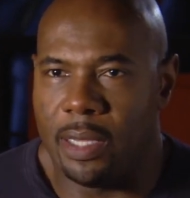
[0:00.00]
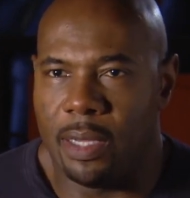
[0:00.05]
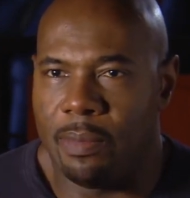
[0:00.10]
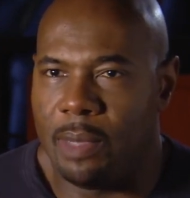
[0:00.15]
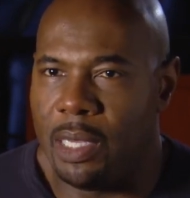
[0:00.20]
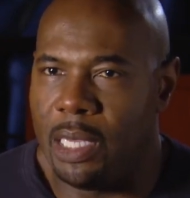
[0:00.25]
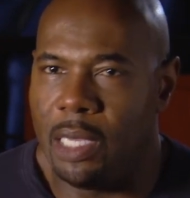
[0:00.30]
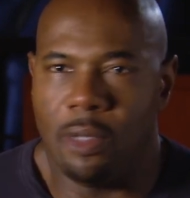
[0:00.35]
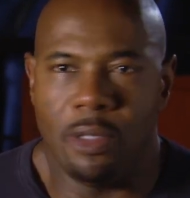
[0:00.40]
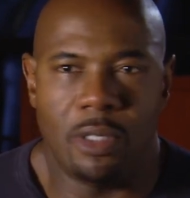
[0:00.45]
I
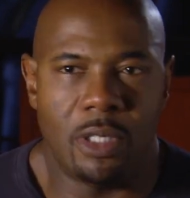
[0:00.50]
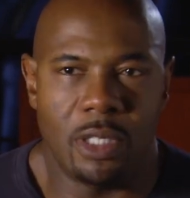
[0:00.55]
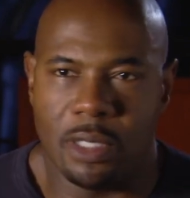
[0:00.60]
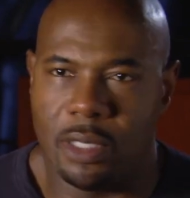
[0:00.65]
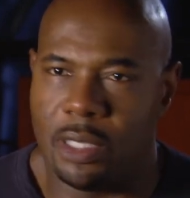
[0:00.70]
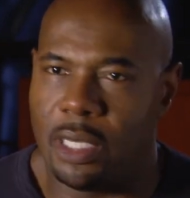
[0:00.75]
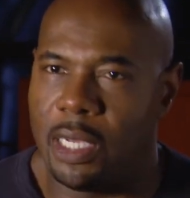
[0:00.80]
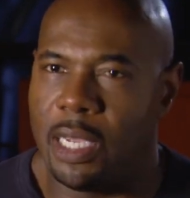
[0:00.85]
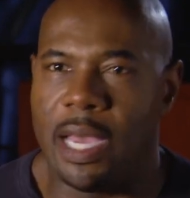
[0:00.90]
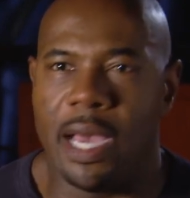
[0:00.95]
mean, he's
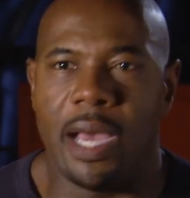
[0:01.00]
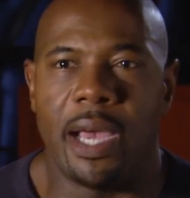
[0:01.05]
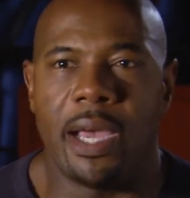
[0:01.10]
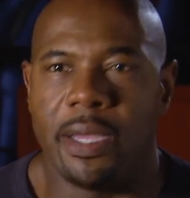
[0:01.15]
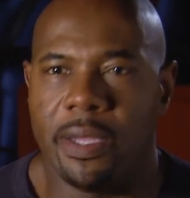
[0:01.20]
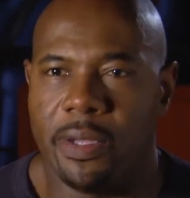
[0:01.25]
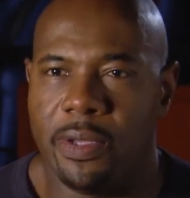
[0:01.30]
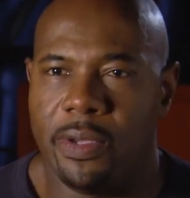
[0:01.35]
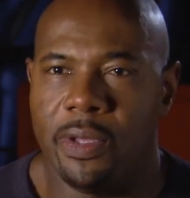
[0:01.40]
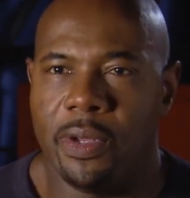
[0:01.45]
just the guy.
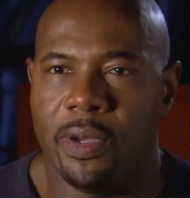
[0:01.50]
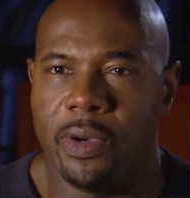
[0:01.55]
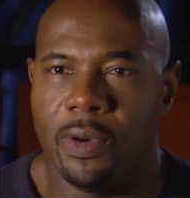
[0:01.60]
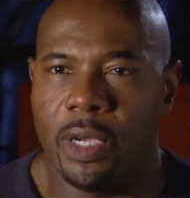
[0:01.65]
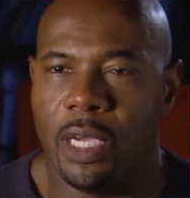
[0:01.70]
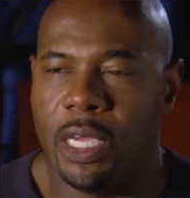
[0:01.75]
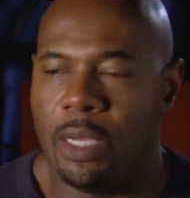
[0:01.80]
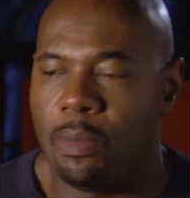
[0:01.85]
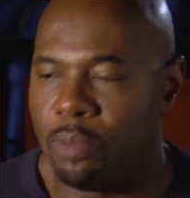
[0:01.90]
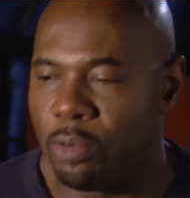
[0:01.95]
You know,
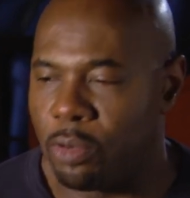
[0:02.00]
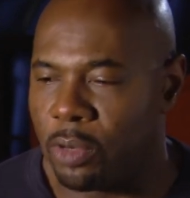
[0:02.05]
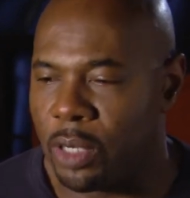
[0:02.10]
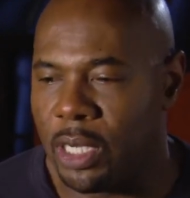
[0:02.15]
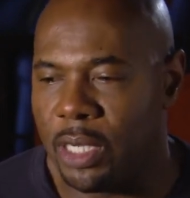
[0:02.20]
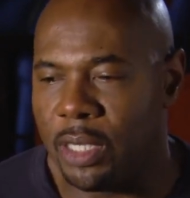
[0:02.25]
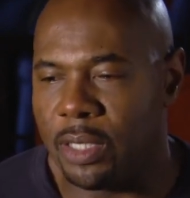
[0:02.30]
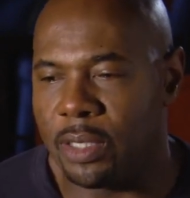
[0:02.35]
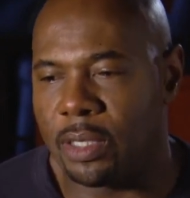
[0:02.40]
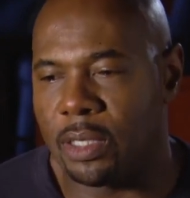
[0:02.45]
he
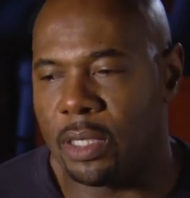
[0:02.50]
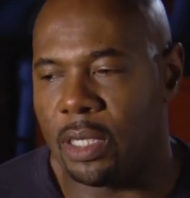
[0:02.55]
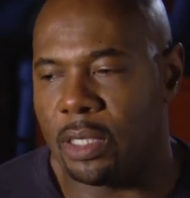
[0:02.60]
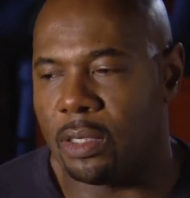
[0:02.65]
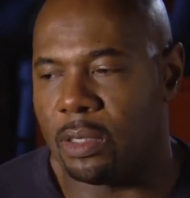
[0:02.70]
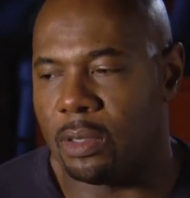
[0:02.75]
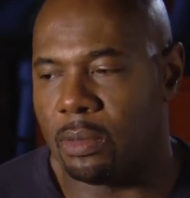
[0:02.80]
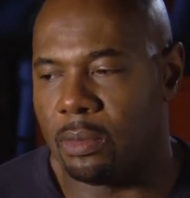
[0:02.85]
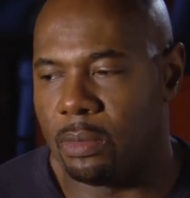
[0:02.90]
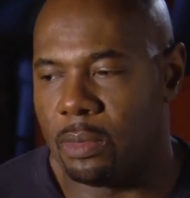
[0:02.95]
brings
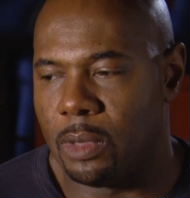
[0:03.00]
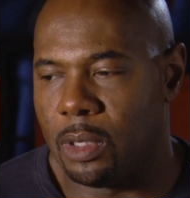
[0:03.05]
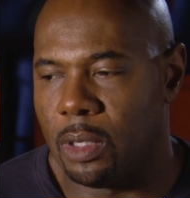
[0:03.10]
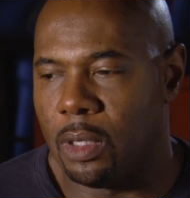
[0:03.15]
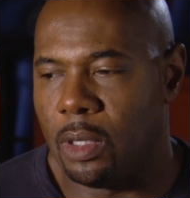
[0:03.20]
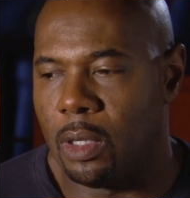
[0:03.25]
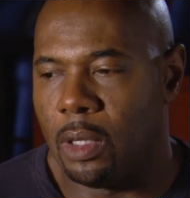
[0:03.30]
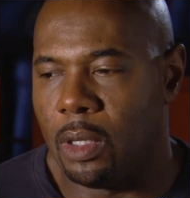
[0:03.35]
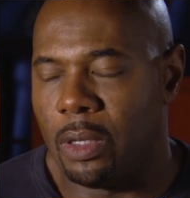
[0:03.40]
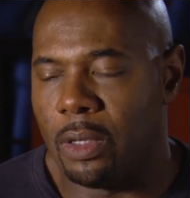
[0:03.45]
such
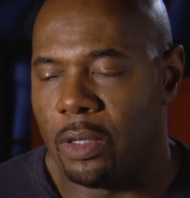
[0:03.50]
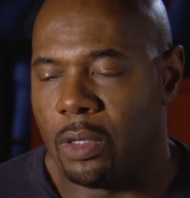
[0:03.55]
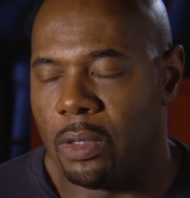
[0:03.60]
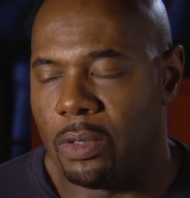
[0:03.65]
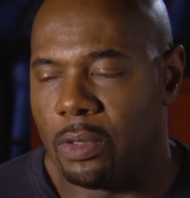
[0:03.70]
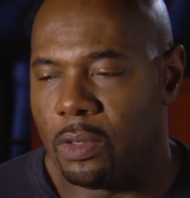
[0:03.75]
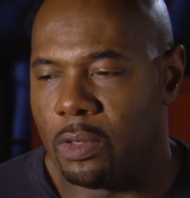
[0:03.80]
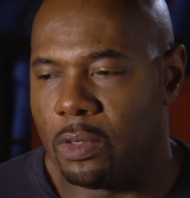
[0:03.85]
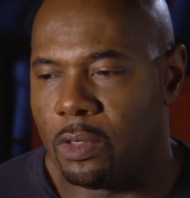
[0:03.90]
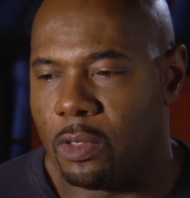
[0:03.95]

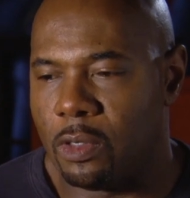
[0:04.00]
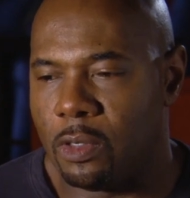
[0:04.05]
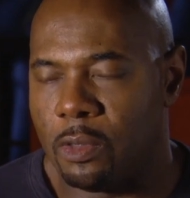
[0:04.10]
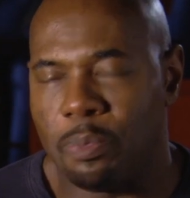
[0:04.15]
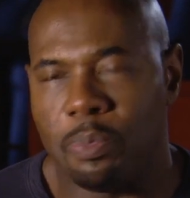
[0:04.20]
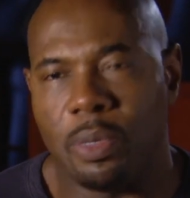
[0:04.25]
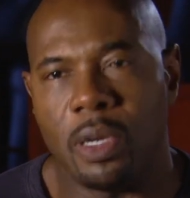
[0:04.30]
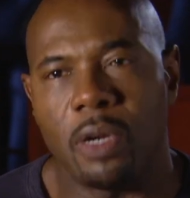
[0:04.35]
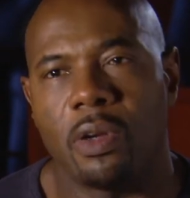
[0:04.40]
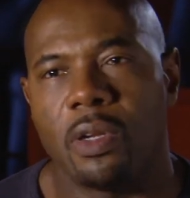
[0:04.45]

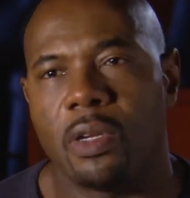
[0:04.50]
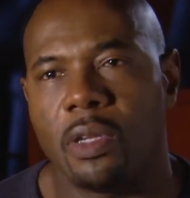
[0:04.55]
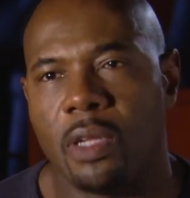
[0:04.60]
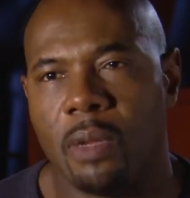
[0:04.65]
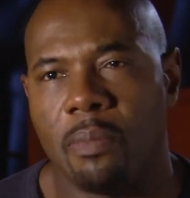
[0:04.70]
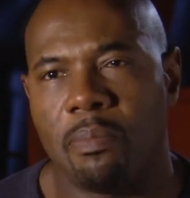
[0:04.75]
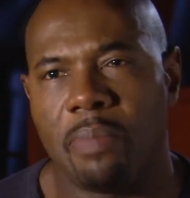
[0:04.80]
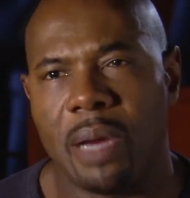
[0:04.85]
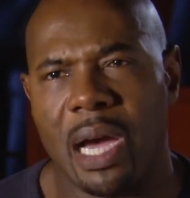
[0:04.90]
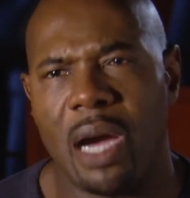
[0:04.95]
spirit
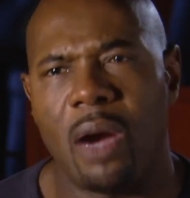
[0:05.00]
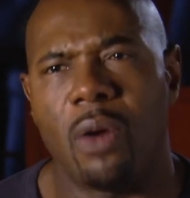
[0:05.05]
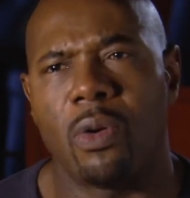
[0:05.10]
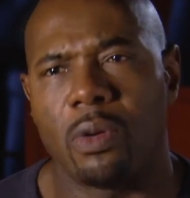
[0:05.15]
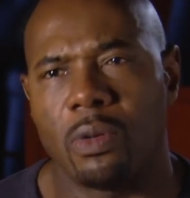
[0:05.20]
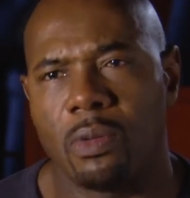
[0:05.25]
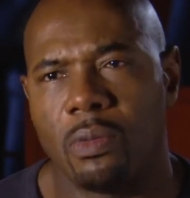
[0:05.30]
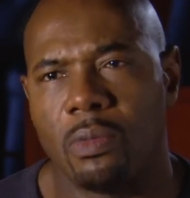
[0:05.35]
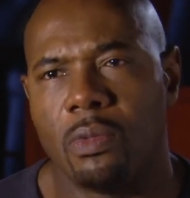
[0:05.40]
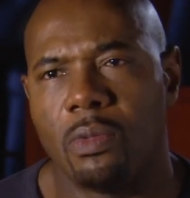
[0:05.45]
and
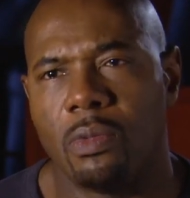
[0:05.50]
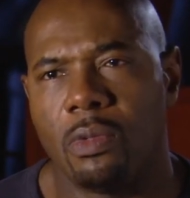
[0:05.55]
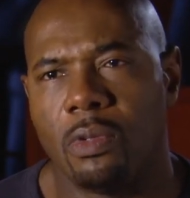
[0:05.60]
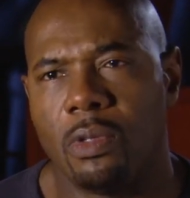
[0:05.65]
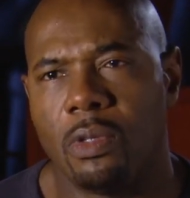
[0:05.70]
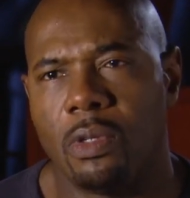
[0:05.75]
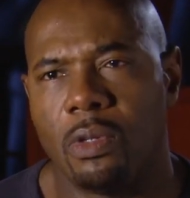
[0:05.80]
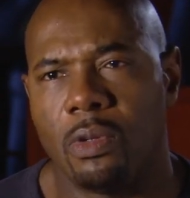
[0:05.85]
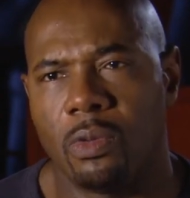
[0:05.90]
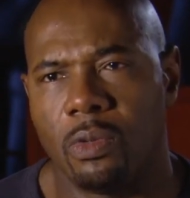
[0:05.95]
power
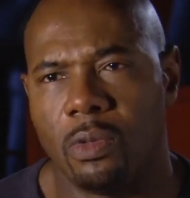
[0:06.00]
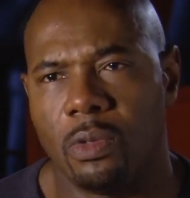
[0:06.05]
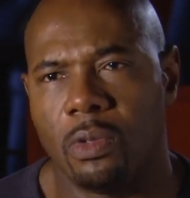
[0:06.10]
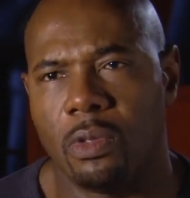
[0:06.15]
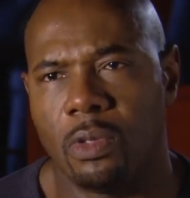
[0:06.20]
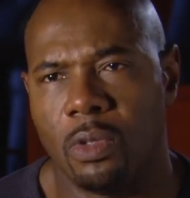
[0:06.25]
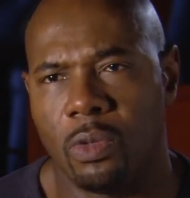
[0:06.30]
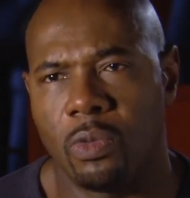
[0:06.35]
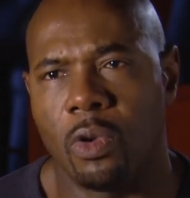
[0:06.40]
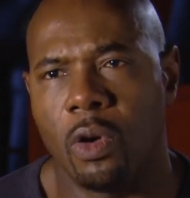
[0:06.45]
to
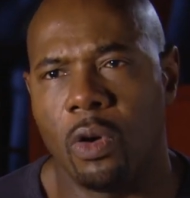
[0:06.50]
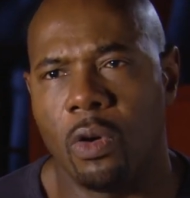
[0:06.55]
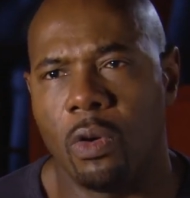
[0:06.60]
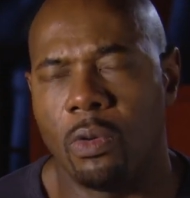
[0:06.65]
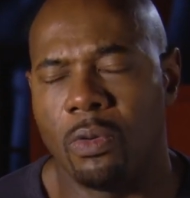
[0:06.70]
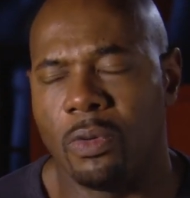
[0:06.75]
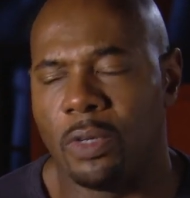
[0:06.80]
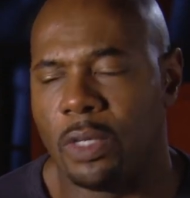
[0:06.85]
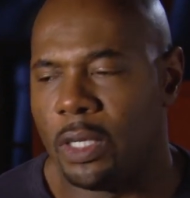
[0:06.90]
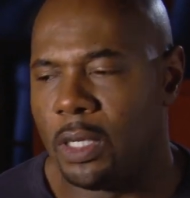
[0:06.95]
the
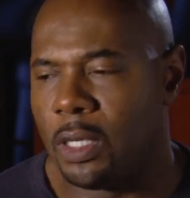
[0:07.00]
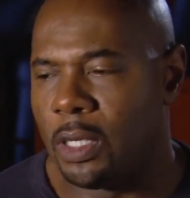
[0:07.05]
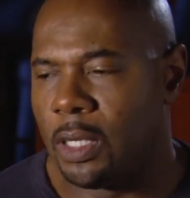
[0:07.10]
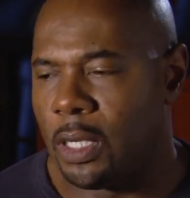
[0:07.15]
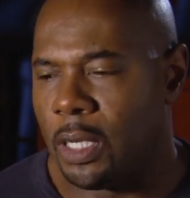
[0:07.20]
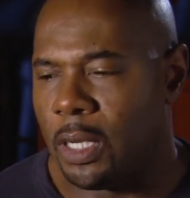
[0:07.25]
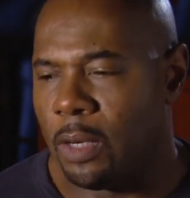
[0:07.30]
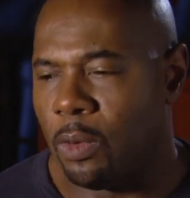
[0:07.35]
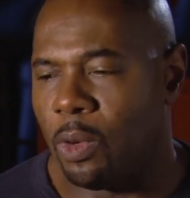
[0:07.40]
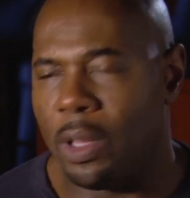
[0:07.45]
role
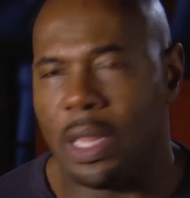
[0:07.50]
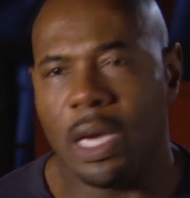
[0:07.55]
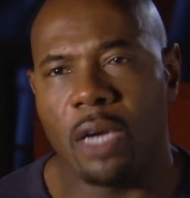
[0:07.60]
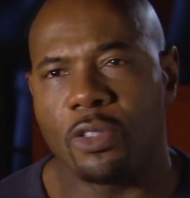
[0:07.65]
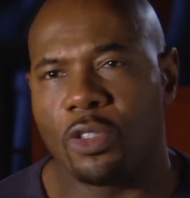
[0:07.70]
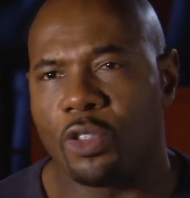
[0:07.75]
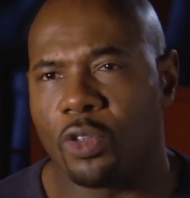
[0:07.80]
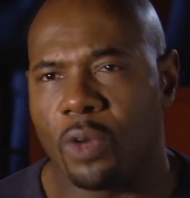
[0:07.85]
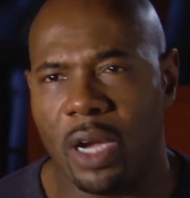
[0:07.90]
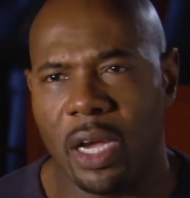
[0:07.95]

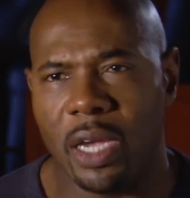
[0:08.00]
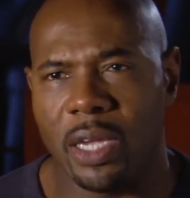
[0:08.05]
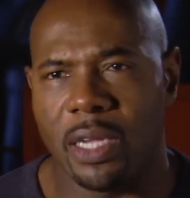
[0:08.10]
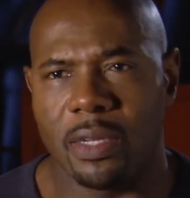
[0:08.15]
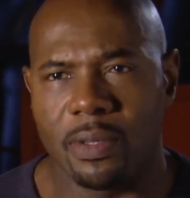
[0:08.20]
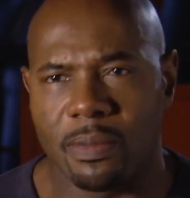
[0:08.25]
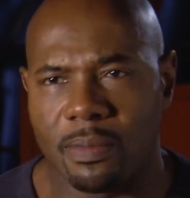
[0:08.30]
without trying.